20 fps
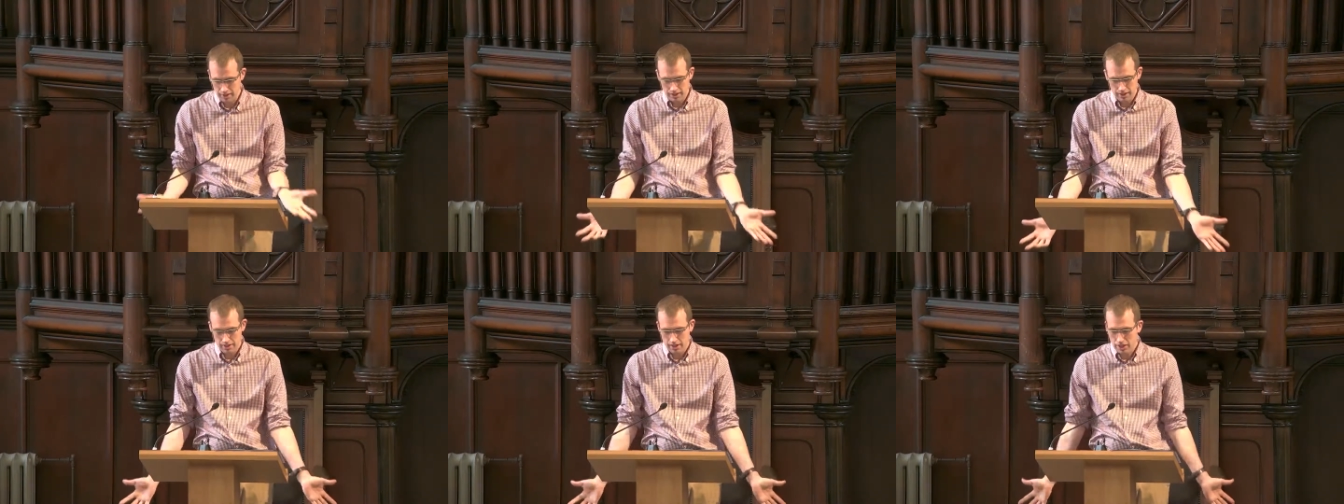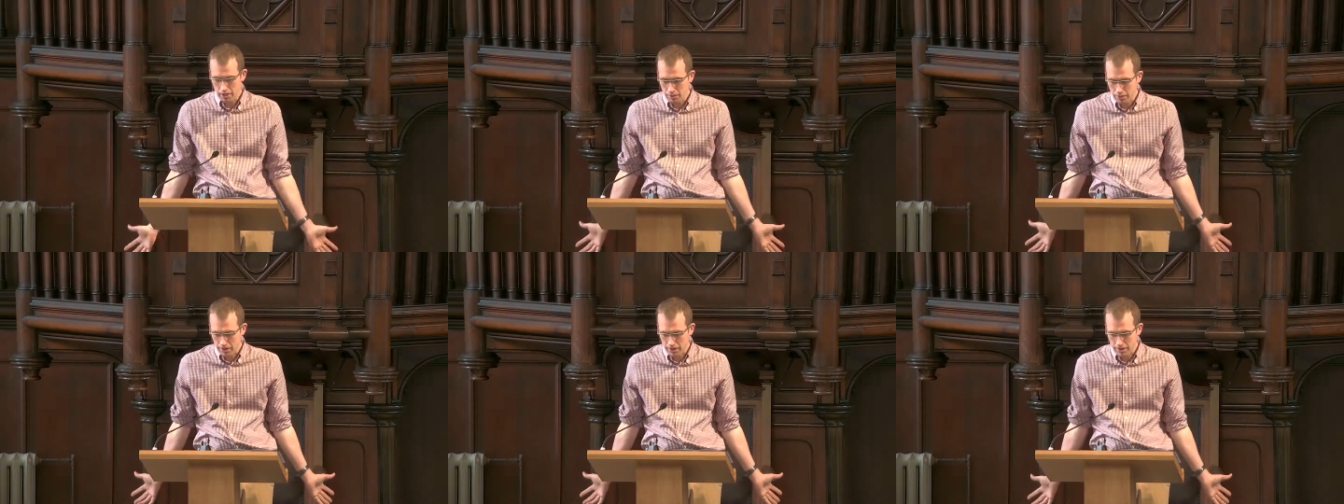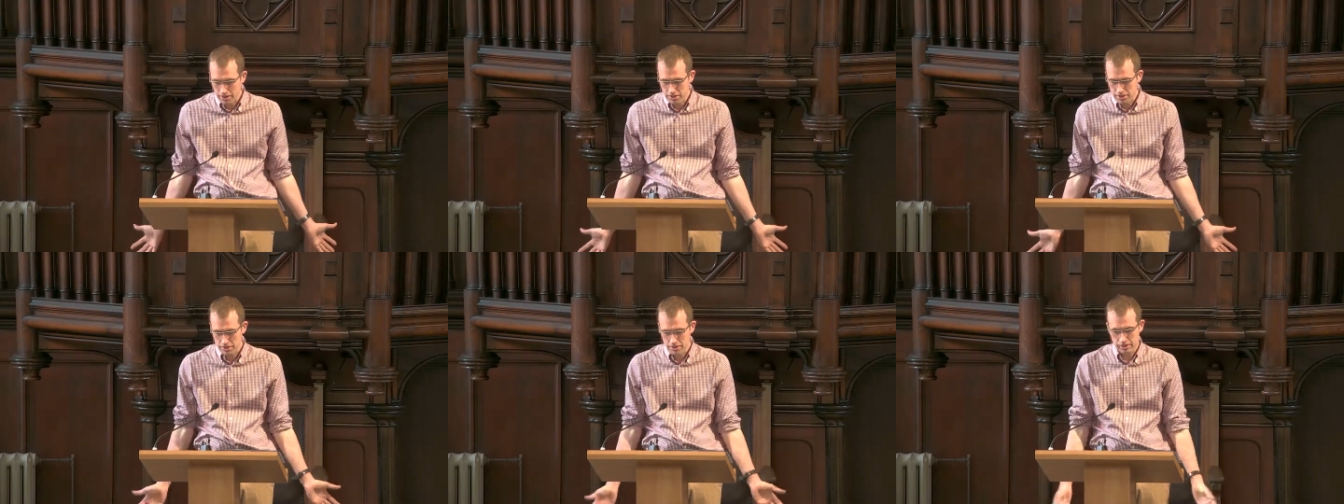In other
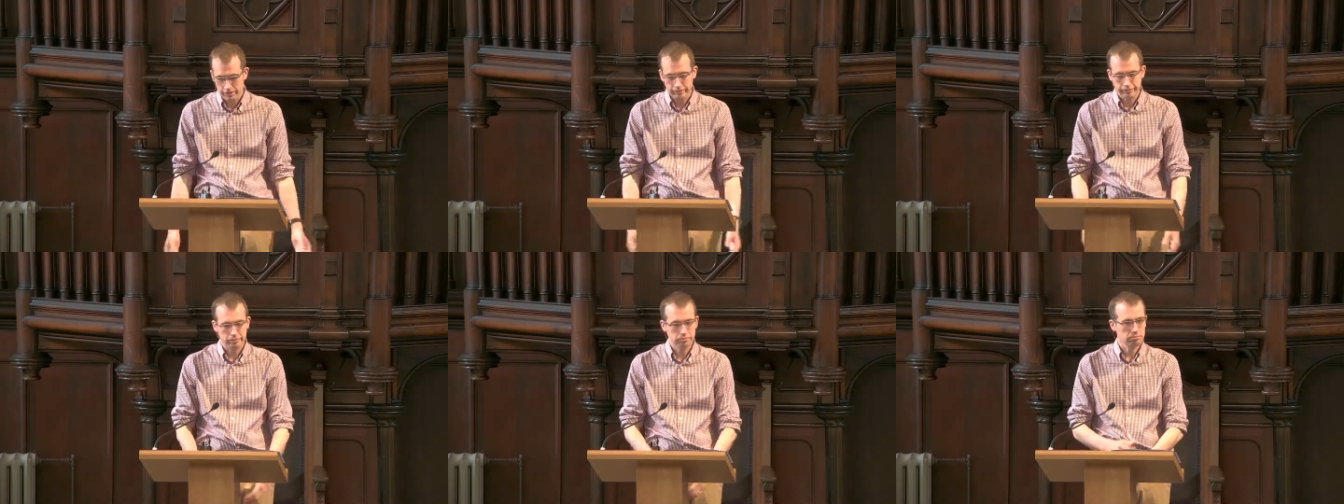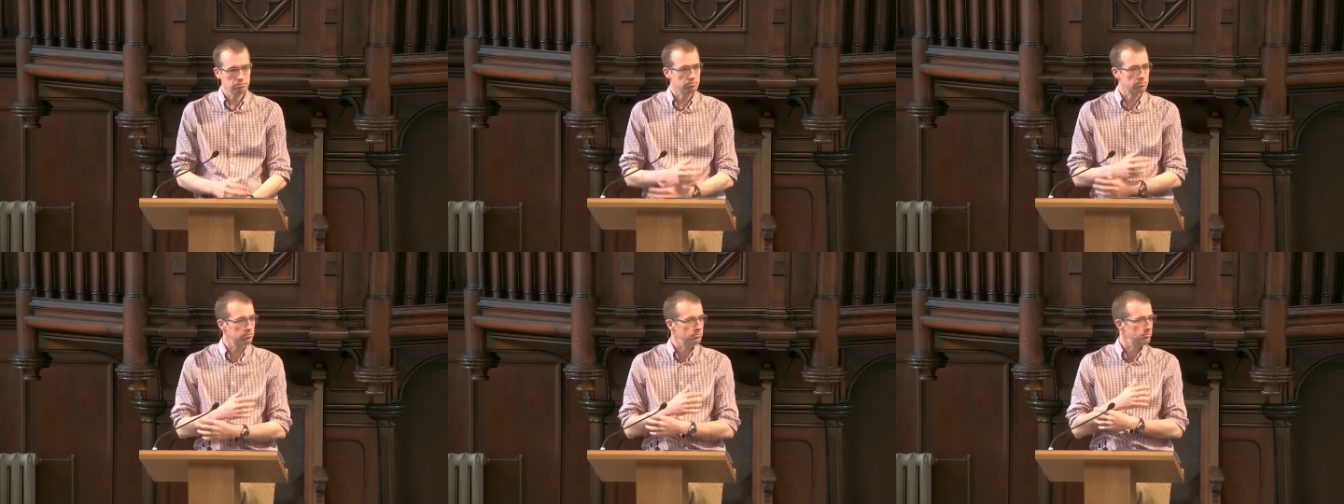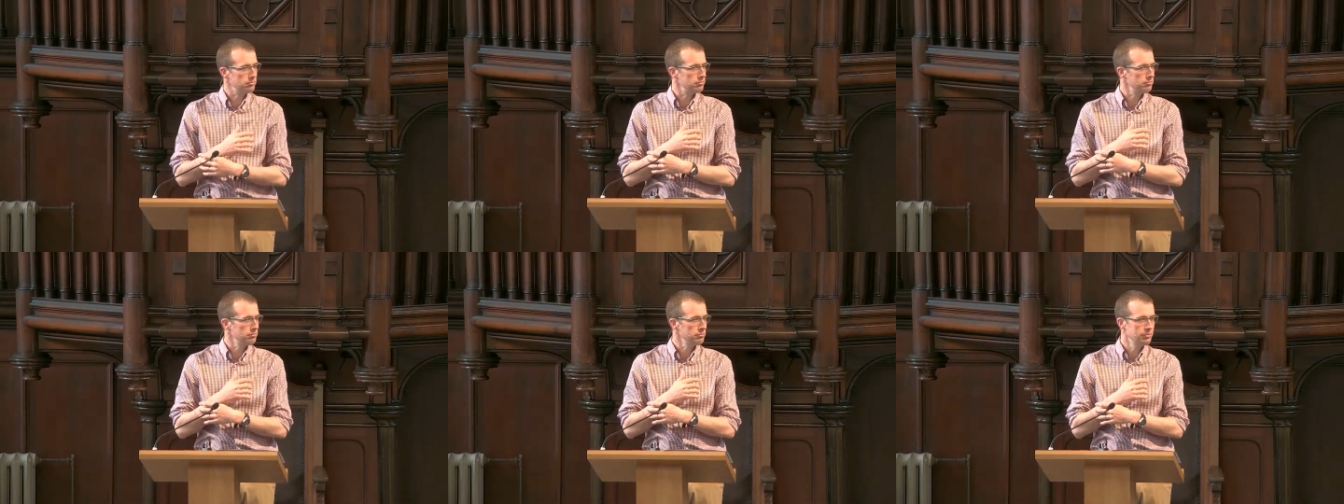words,
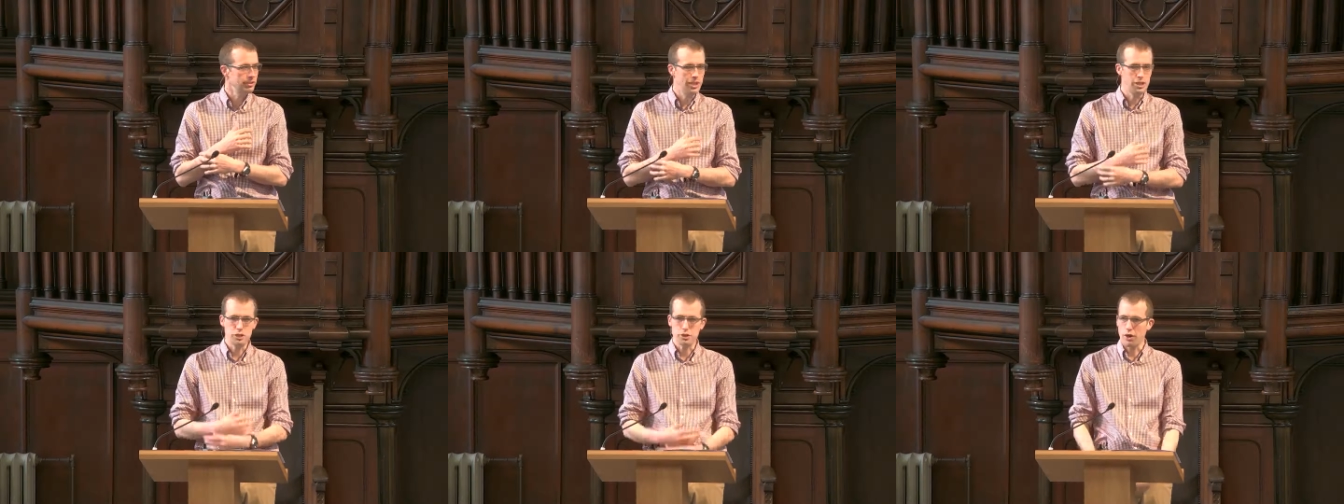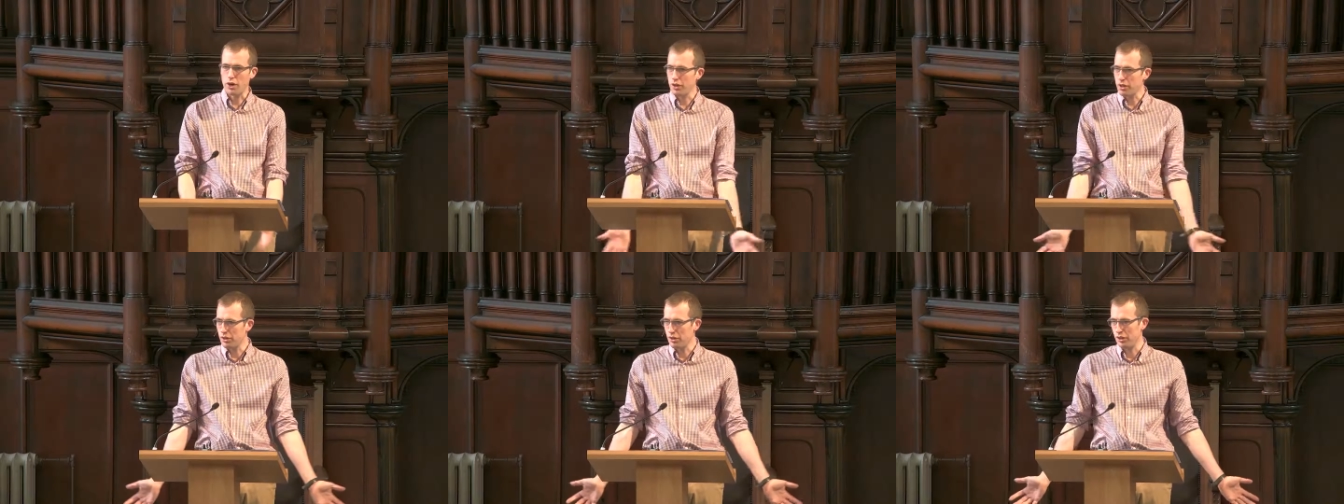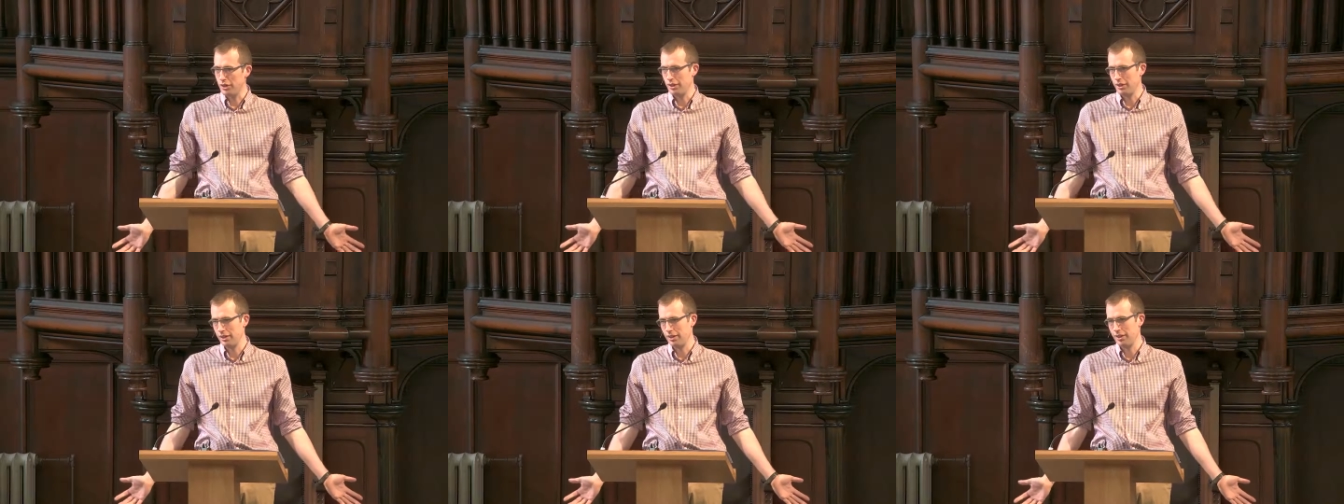he's got it
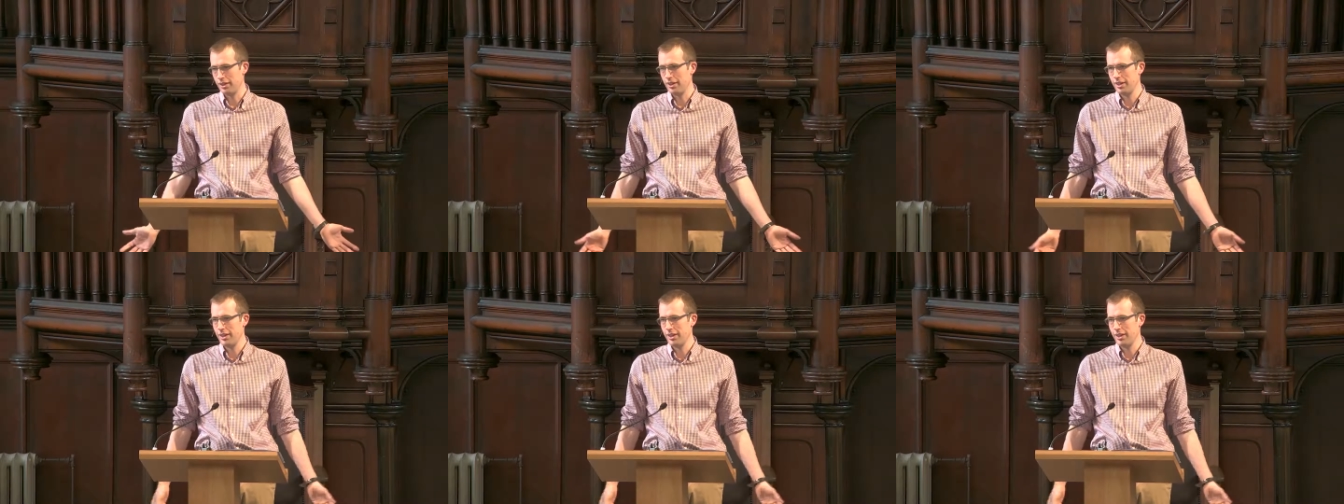all.